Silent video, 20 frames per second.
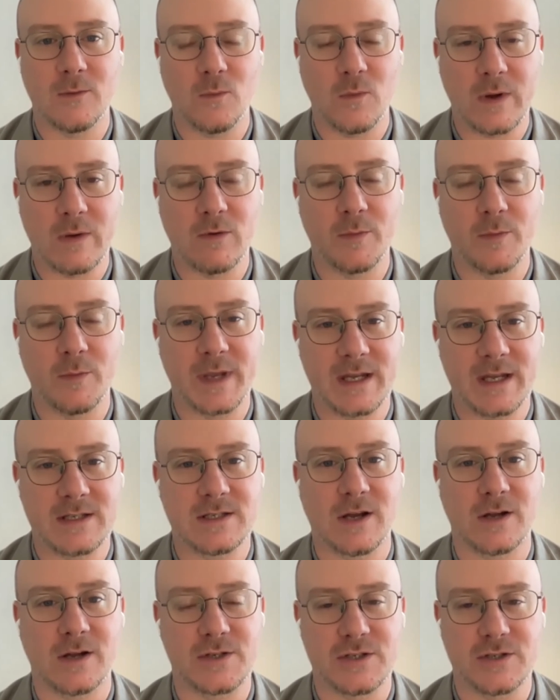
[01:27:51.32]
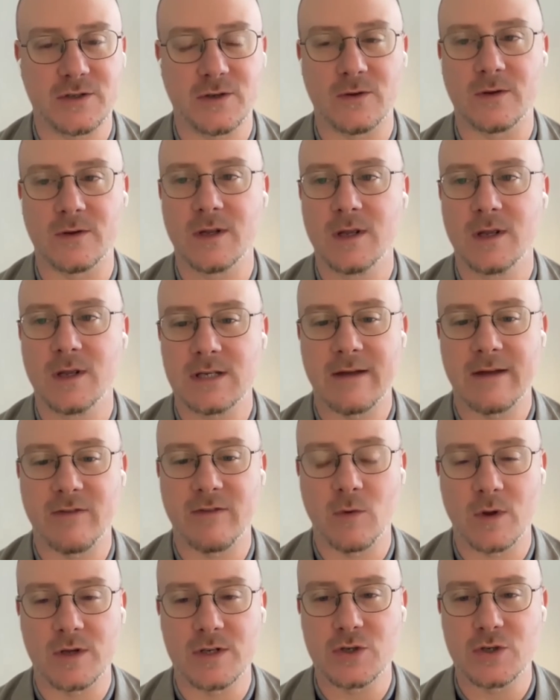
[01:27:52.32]
we will be in touch soon. To
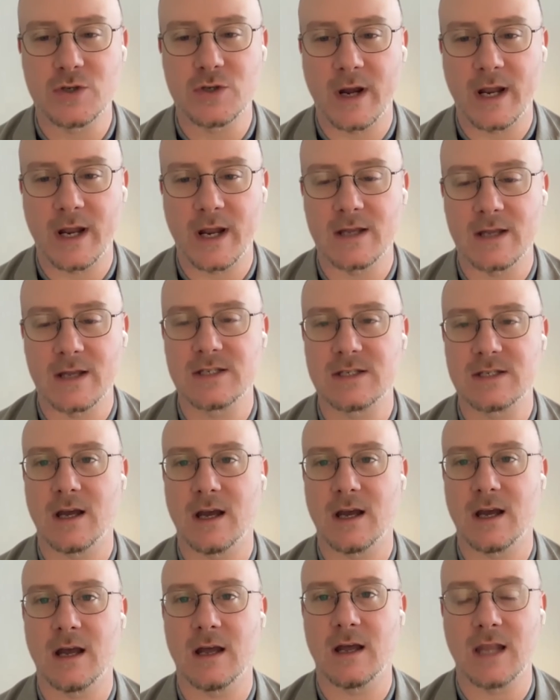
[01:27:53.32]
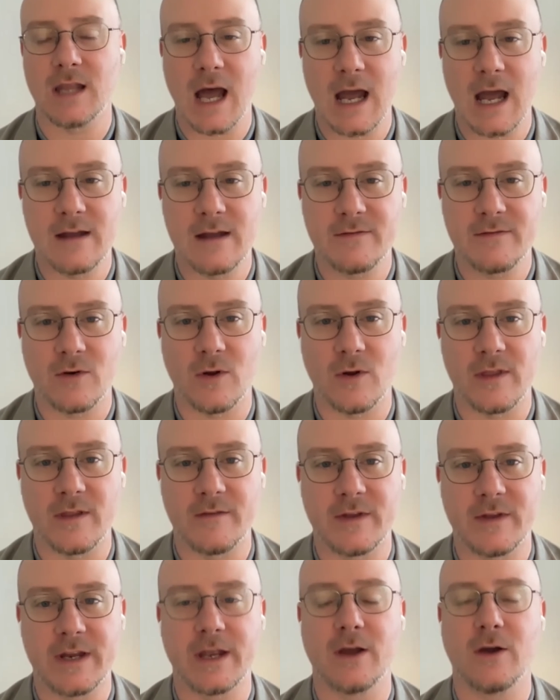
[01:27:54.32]
everyone joining us live or on the
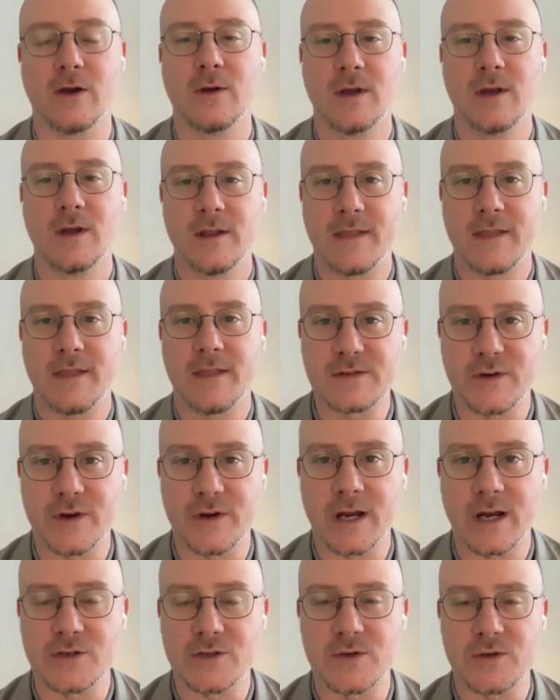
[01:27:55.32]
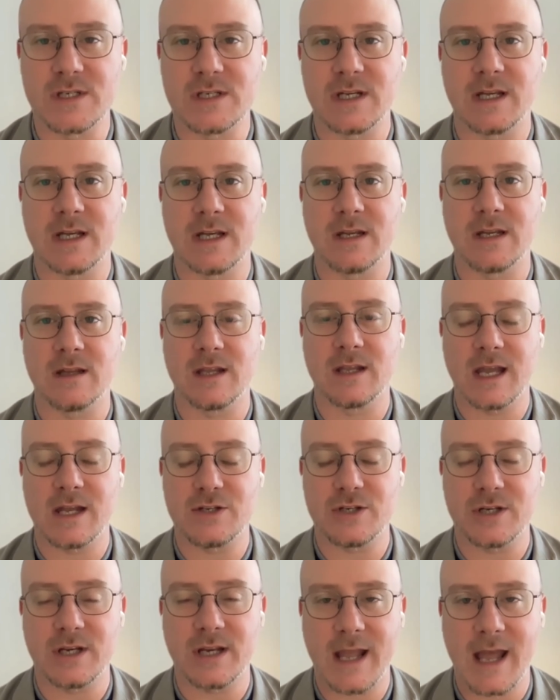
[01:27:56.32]
video, thanks for your interest in the
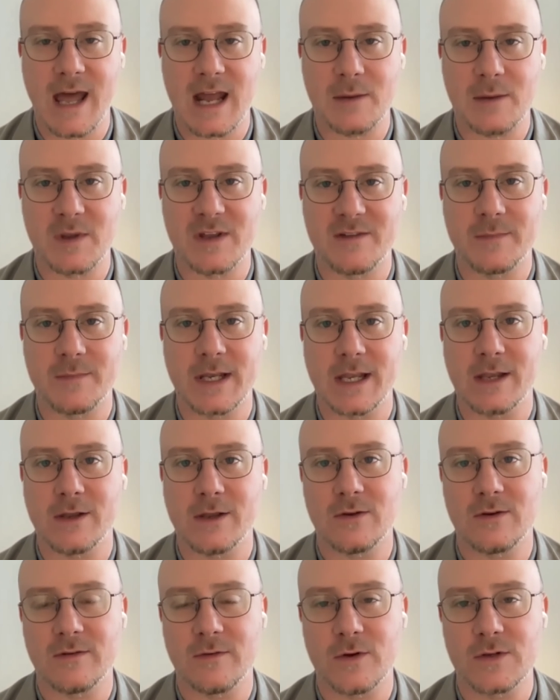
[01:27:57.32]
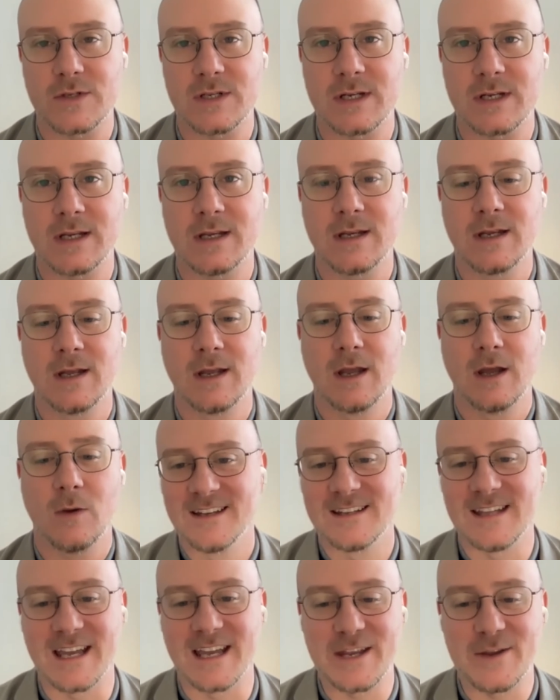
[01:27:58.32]
Yenching Academy at Peking University.
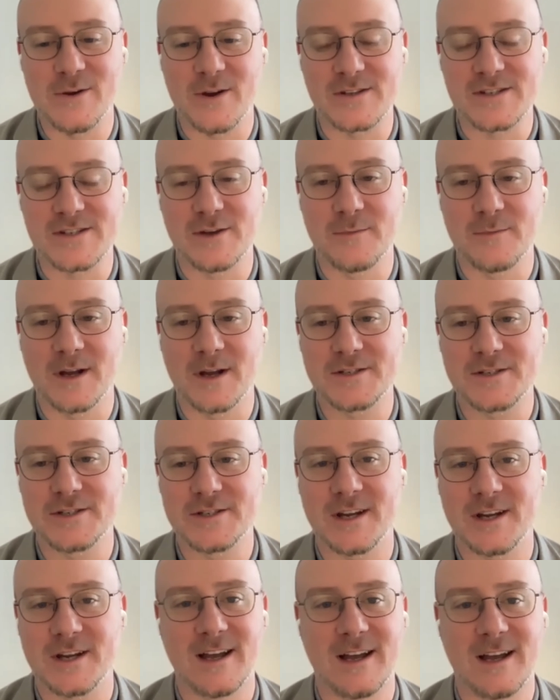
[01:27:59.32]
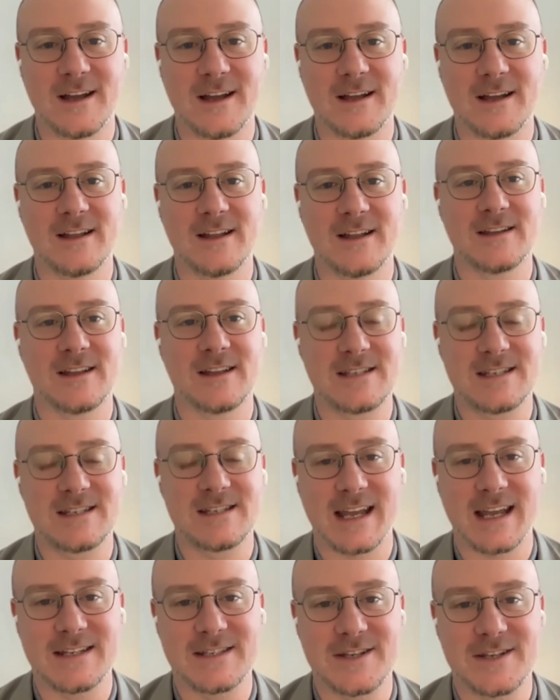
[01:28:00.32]
Thank you all so much. Let's
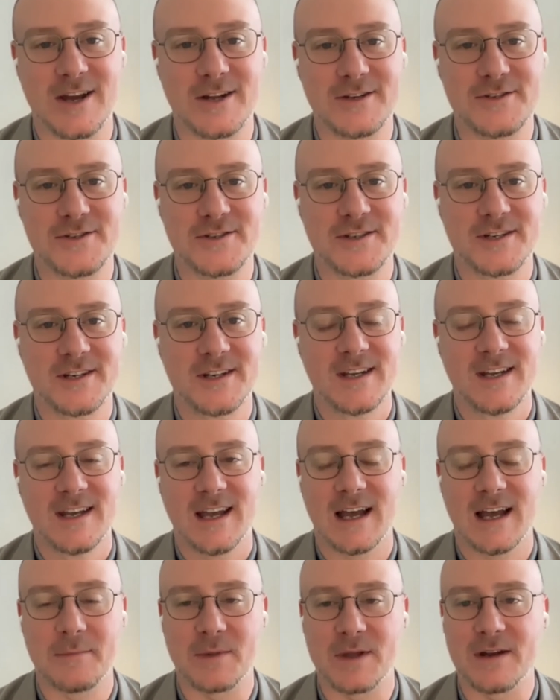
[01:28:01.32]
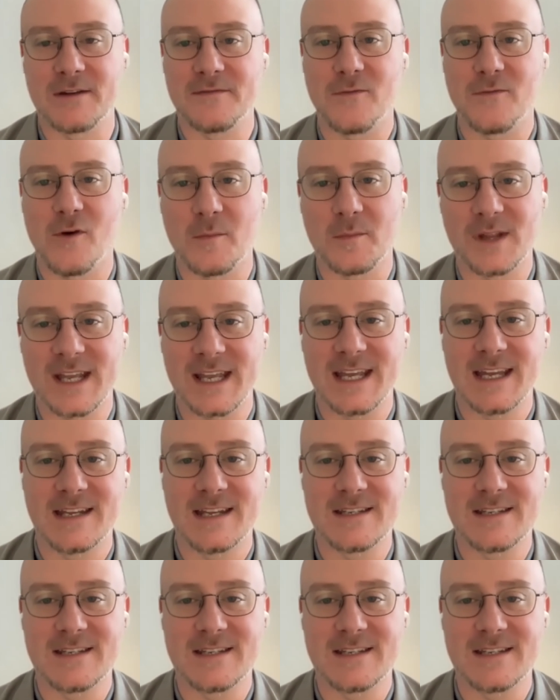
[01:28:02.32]
stay in touch. I'm going to formally